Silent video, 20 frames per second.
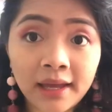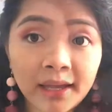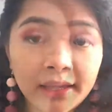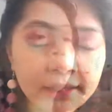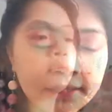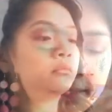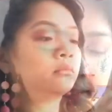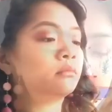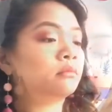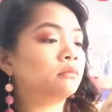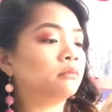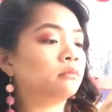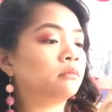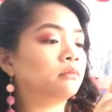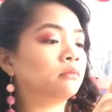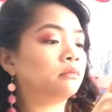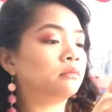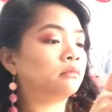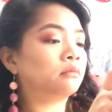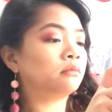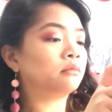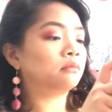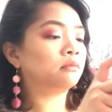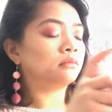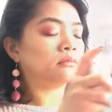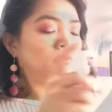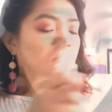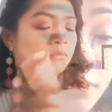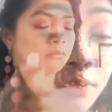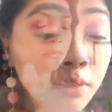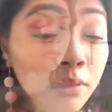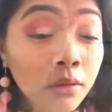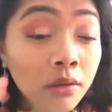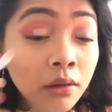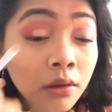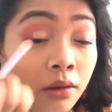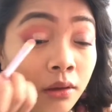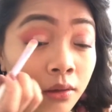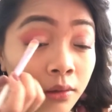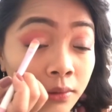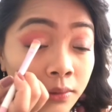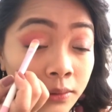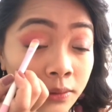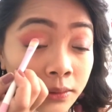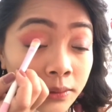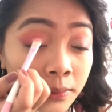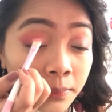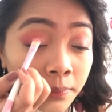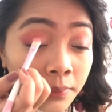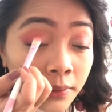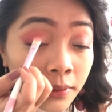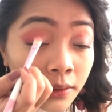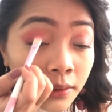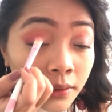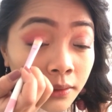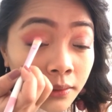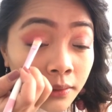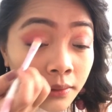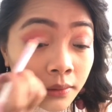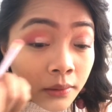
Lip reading: it and just apply.